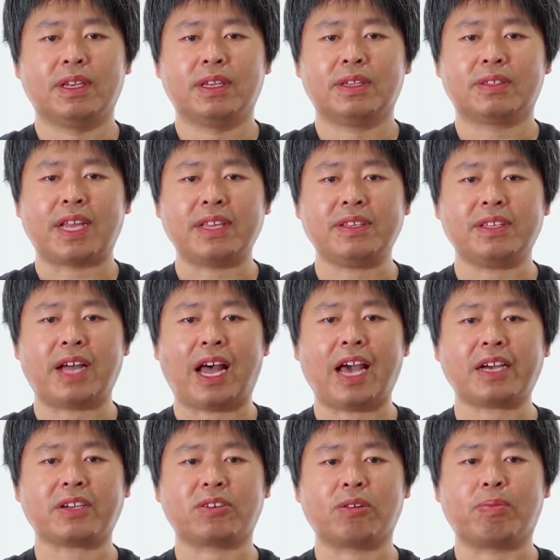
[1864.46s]
since the
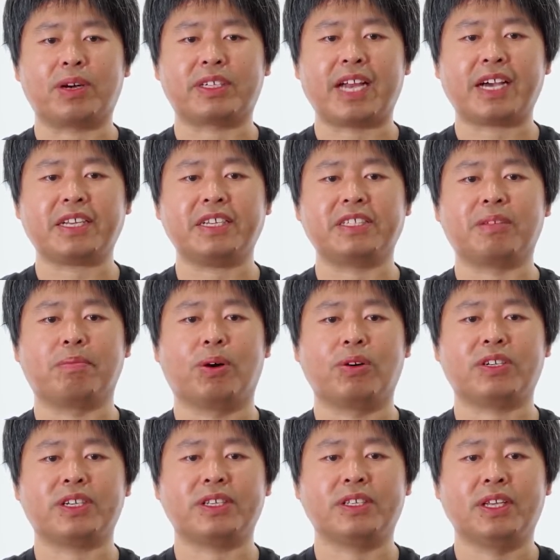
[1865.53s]
actual projected
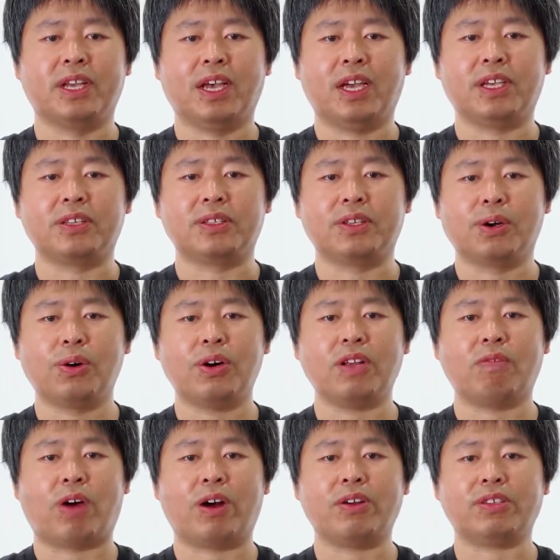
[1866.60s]
motion is usually
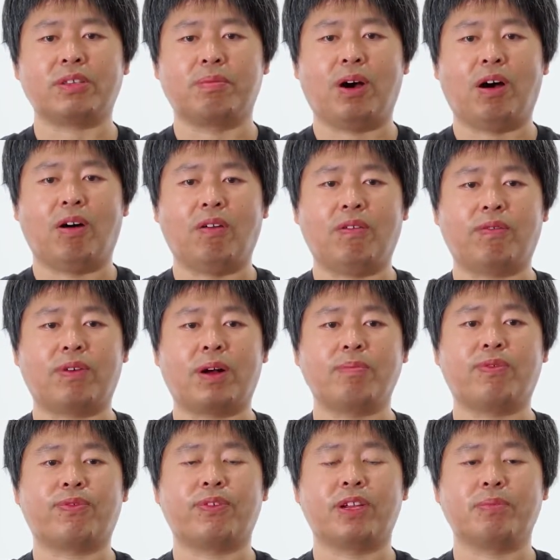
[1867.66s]
very small from
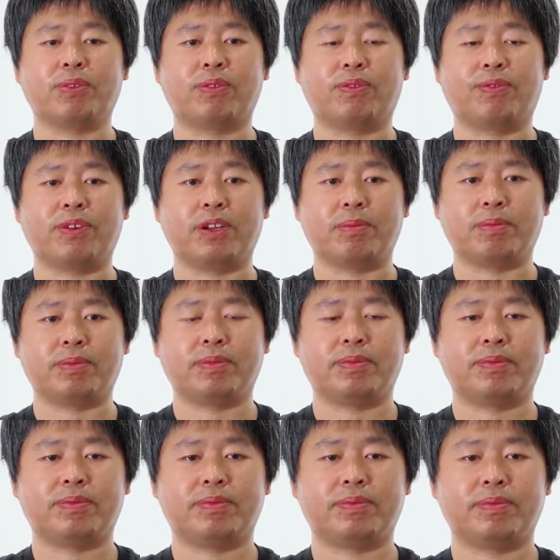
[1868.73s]
frame to frame.
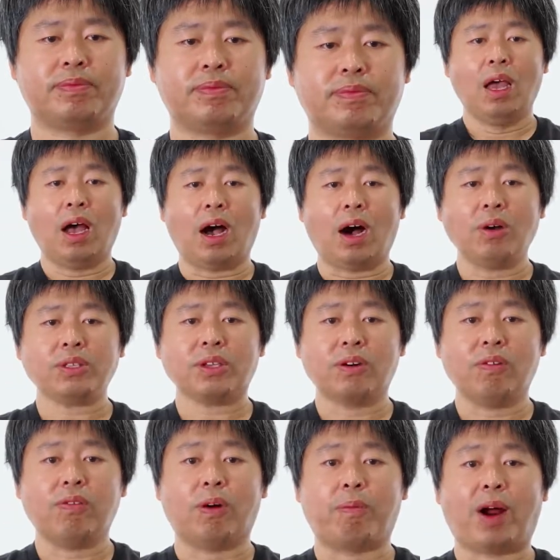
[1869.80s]

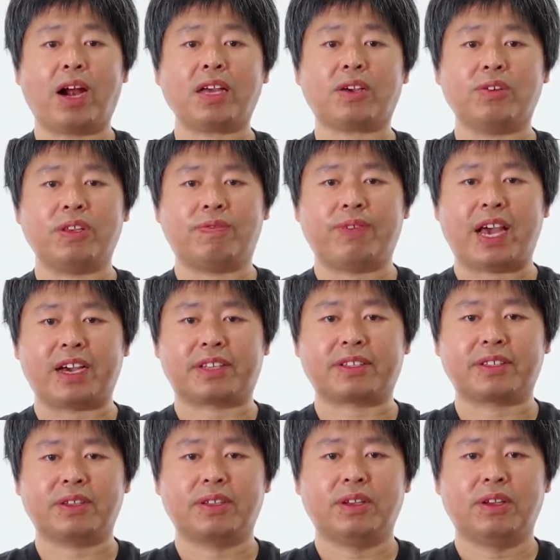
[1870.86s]
Also, for particle
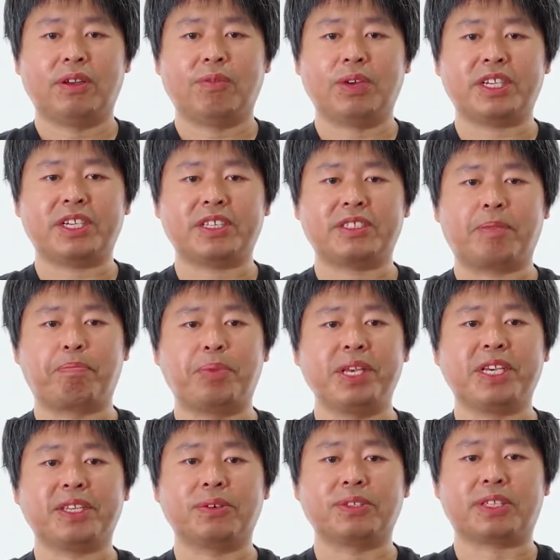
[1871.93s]
effects, which is a
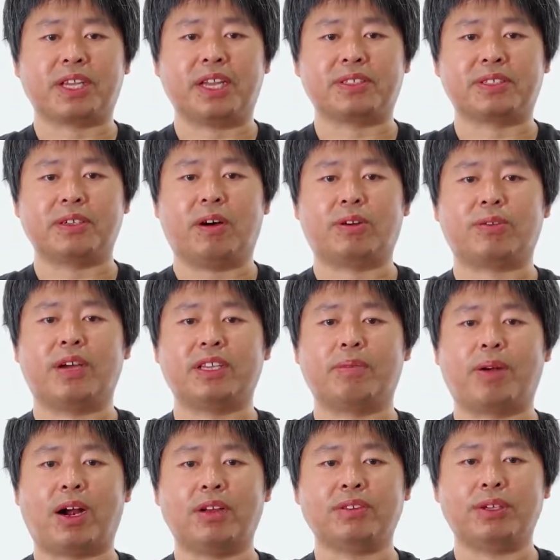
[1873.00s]
big use case of
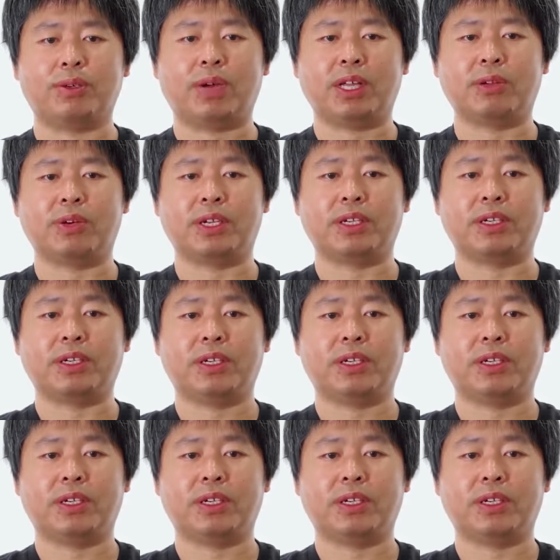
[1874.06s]
transparency rendering,